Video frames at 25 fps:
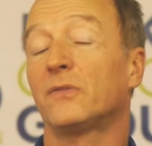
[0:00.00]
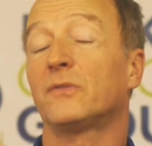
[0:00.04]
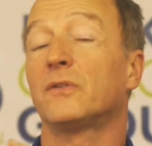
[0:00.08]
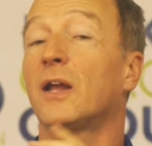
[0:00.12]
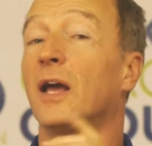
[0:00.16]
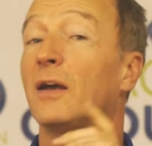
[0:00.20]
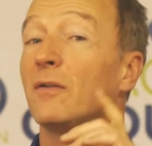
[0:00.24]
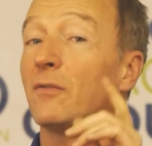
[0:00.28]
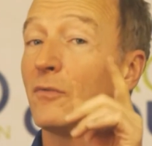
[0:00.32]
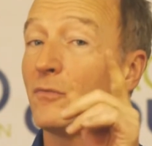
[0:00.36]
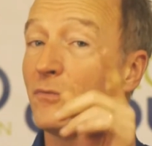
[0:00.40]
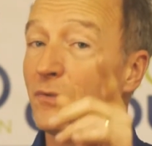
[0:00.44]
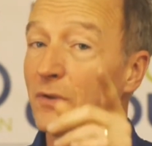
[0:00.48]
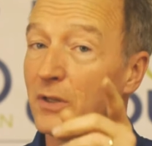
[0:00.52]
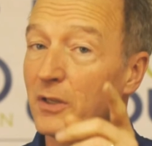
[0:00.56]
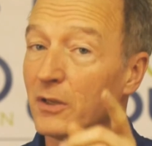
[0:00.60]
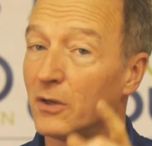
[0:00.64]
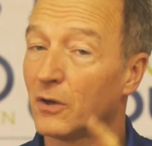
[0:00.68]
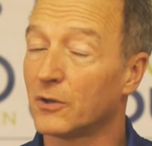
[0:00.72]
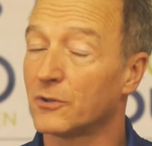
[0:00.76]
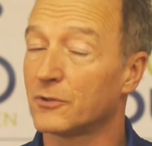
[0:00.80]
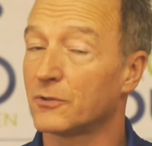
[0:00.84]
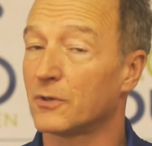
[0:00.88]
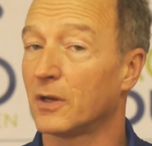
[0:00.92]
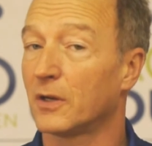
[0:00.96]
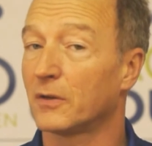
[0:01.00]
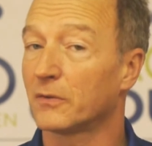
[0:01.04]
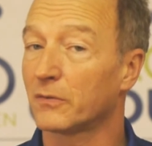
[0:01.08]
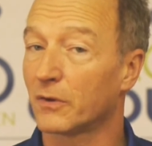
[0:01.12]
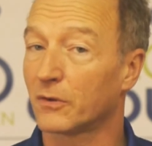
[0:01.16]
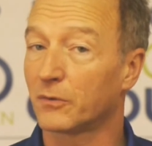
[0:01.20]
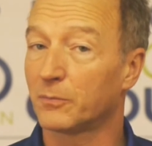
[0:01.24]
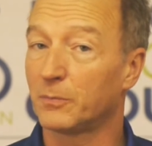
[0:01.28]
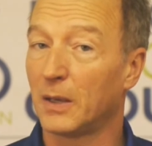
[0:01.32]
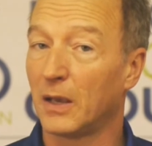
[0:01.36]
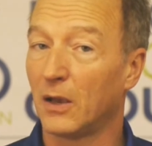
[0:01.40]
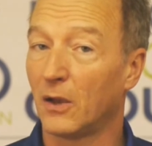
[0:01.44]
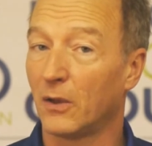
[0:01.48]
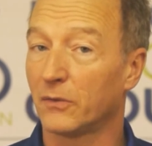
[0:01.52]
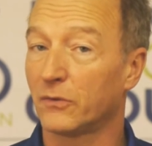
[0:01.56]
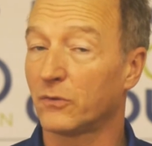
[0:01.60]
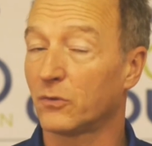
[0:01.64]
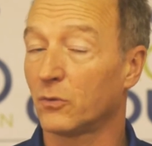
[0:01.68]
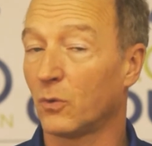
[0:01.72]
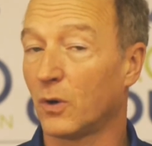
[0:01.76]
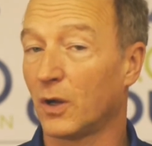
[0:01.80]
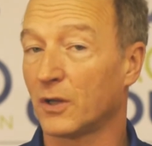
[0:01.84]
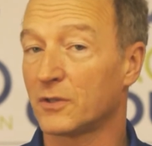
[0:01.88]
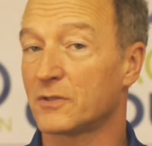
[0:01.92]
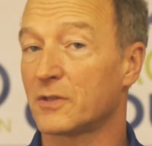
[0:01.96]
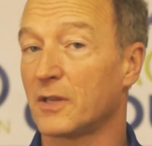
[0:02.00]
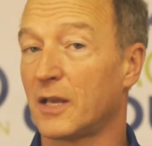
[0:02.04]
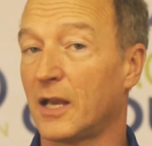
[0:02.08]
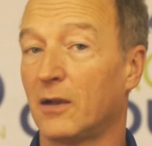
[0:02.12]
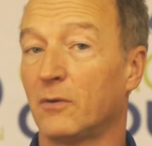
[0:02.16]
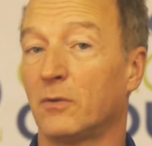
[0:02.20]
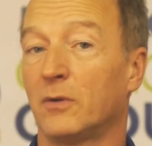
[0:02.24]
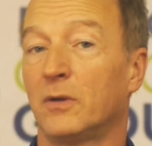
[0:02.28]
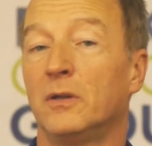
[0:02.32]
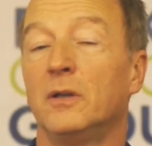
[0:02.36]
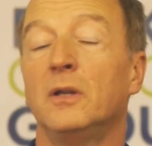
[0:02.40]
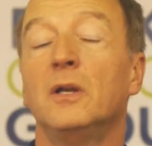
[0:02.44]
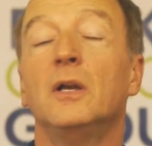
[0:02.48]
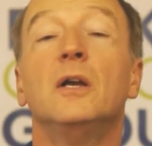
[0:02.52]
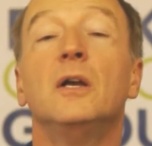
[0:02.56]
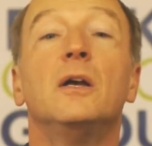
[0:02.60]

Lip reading: and I have a video on training stress balance, so watch that one,